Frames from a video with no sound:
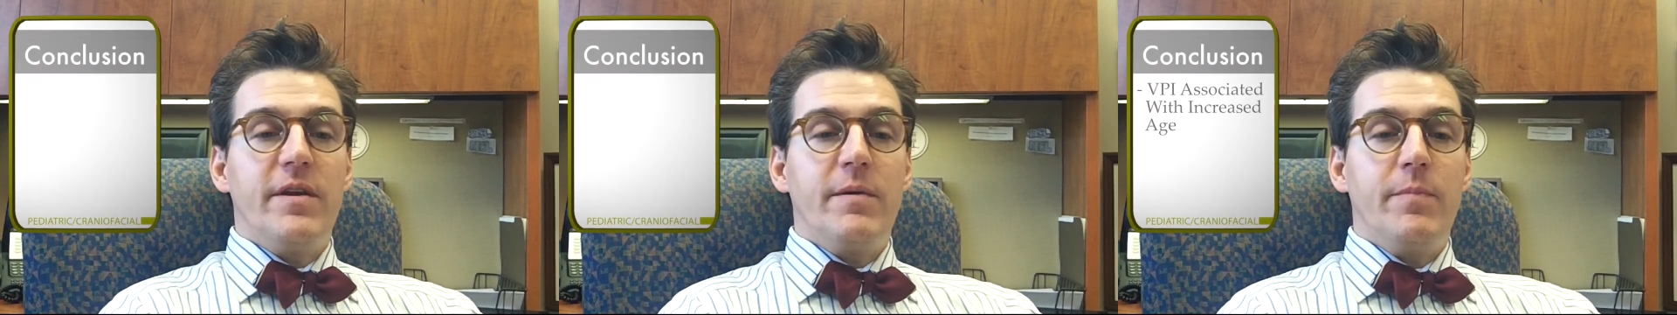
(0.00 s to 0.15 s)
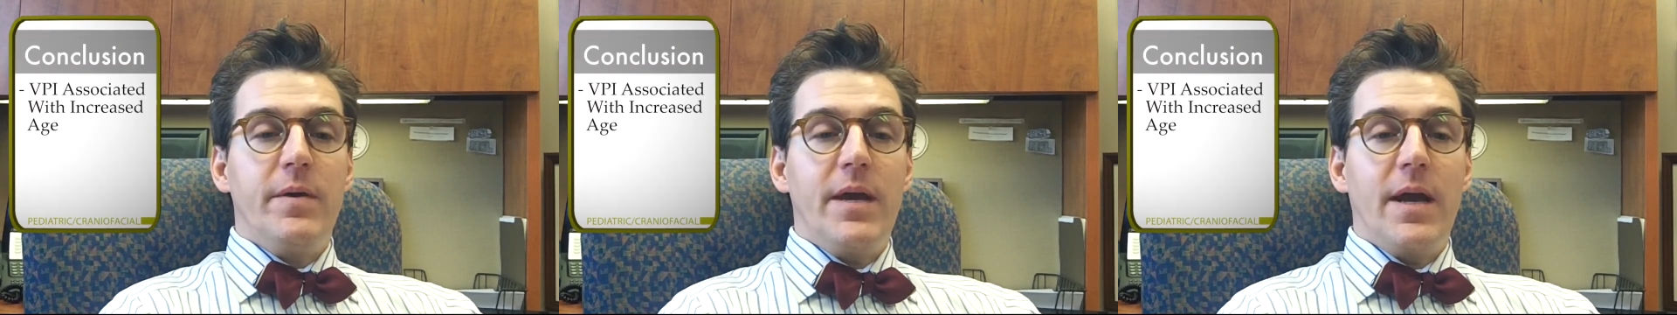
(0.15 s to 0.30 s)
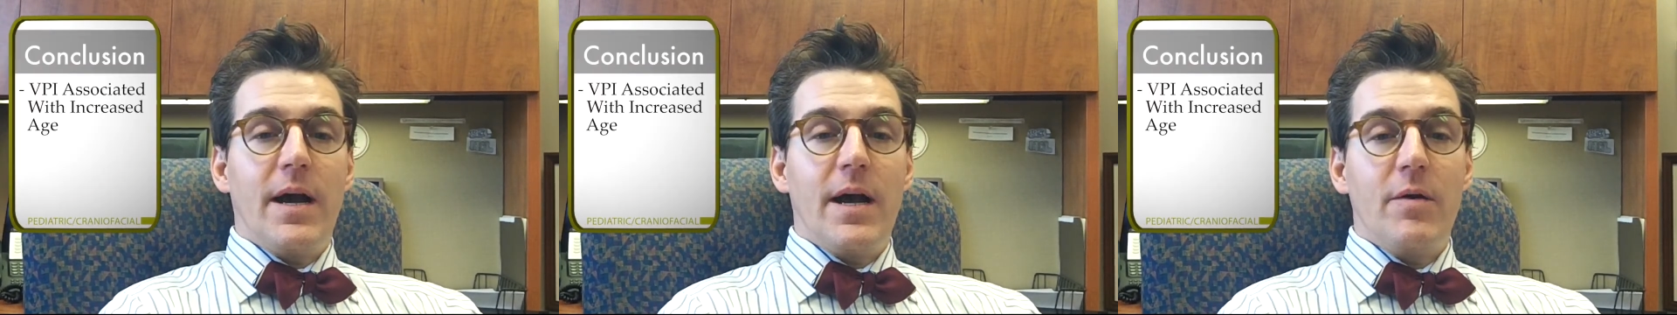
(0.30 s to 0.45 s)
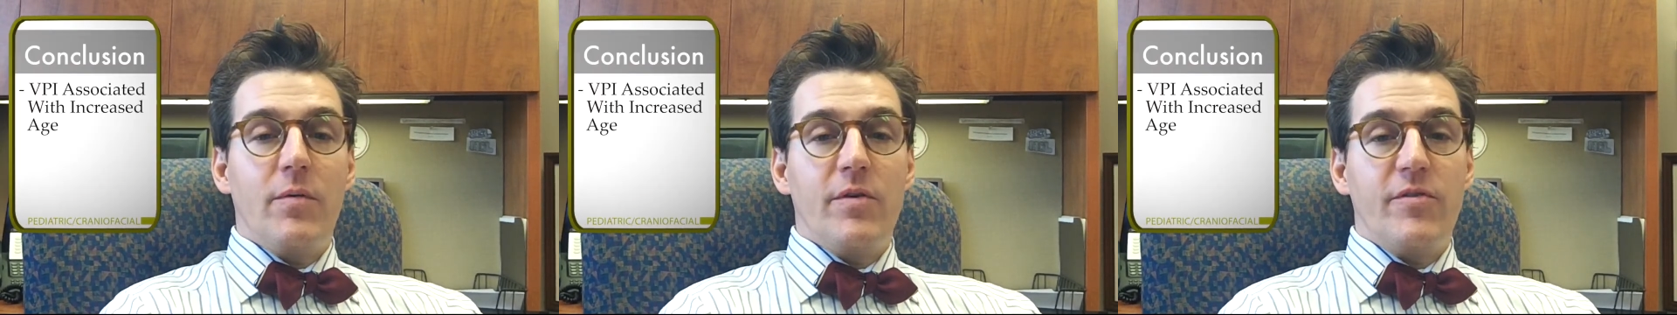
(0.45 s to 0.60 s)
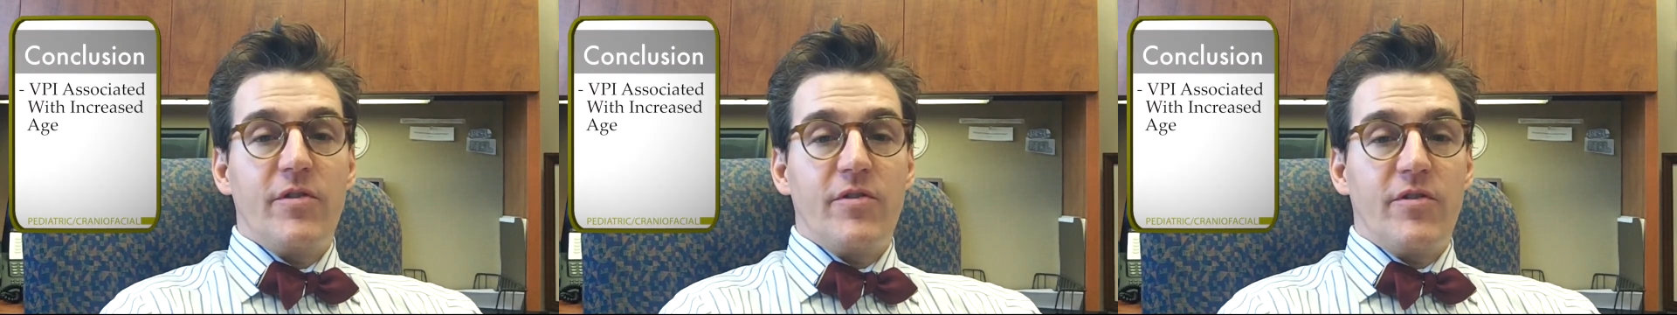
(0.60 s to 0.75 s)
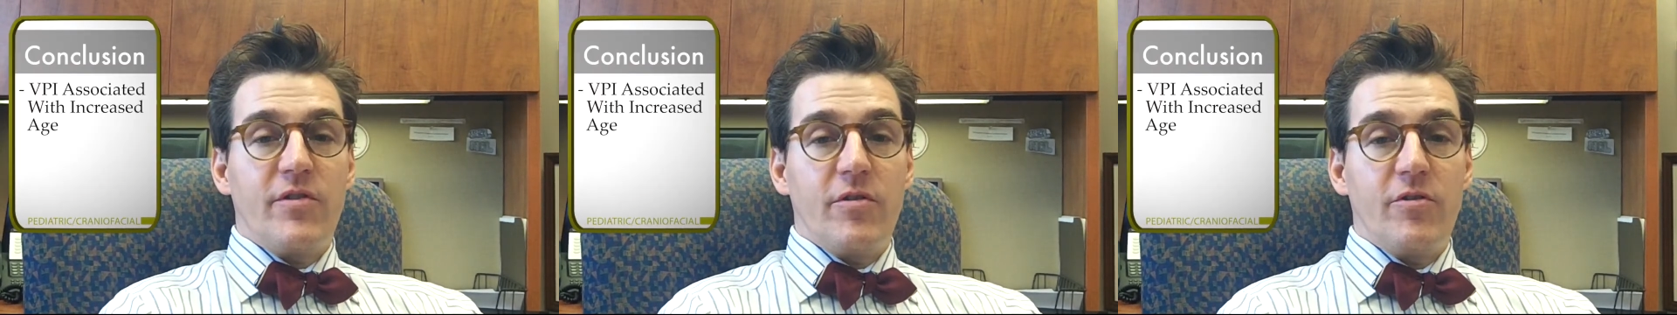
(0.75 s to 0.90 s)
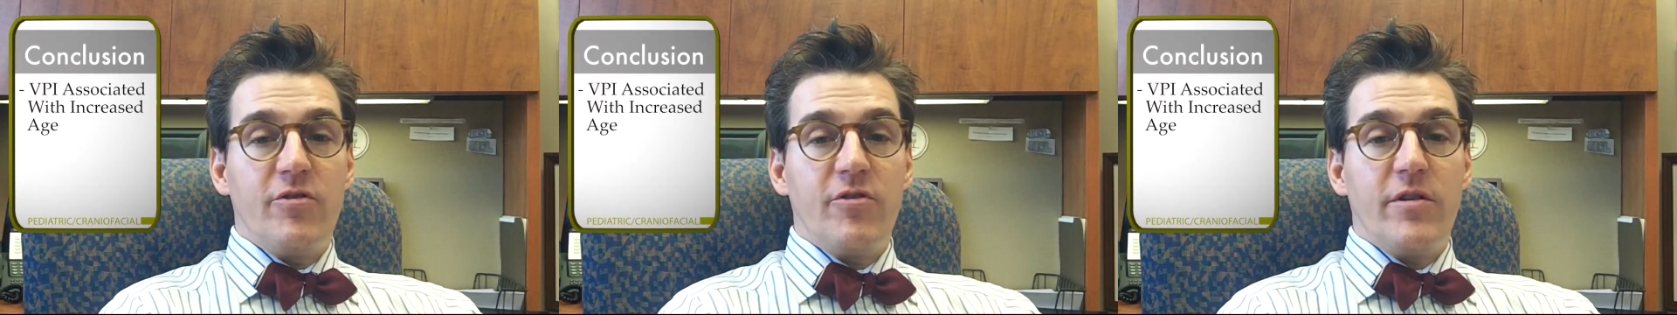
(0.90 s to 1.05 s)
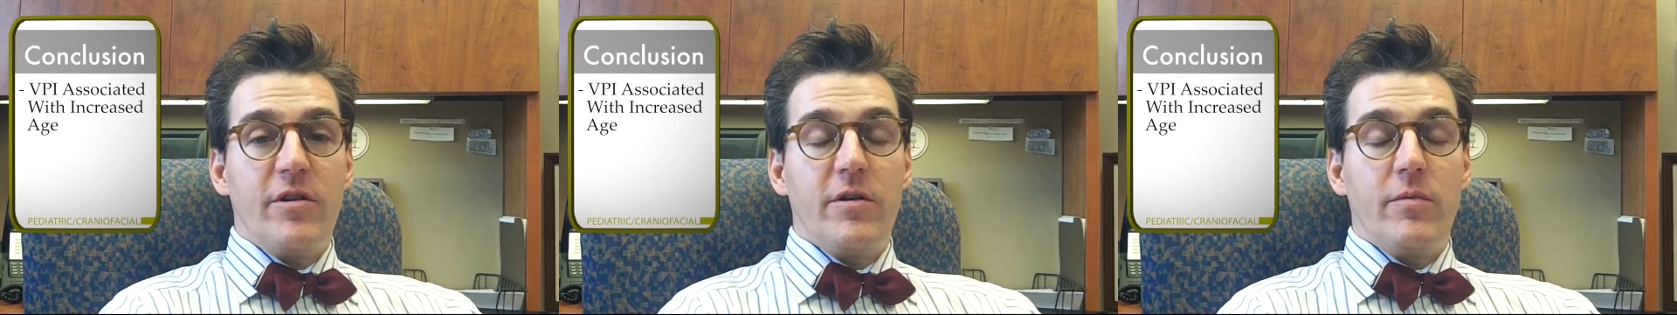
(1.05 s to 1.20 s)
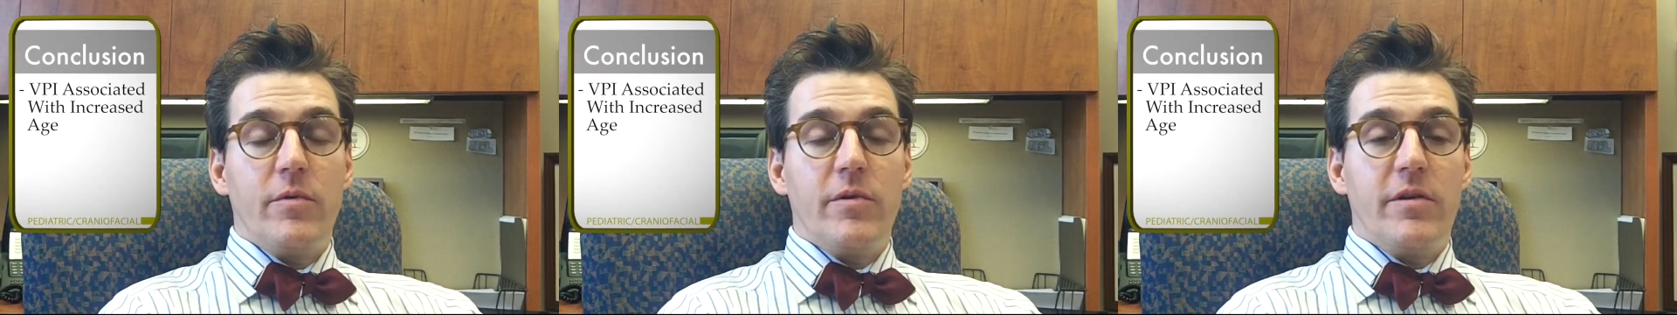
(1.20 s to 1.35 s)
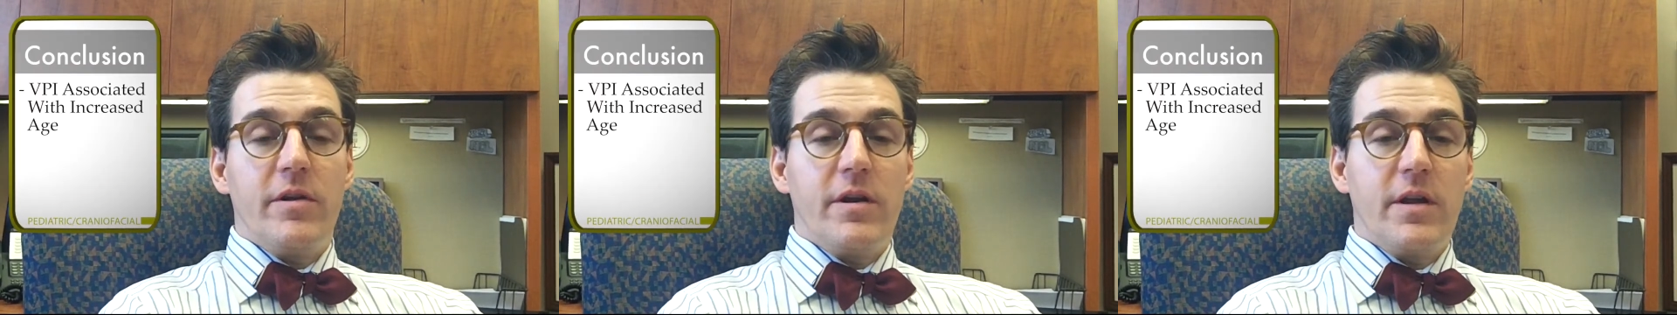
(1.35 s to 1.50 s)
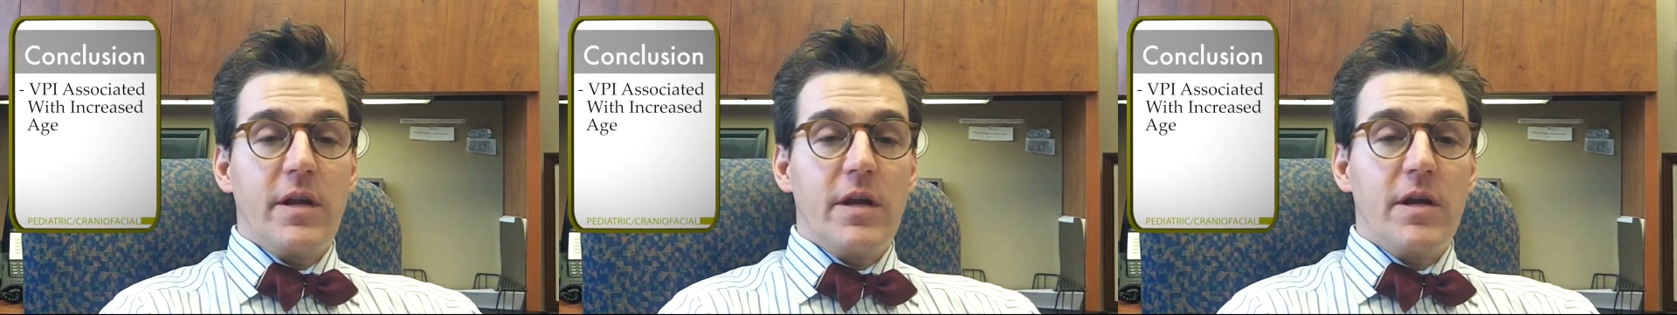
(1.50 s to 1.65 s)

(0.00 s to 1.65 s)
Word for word: VPI was associated with an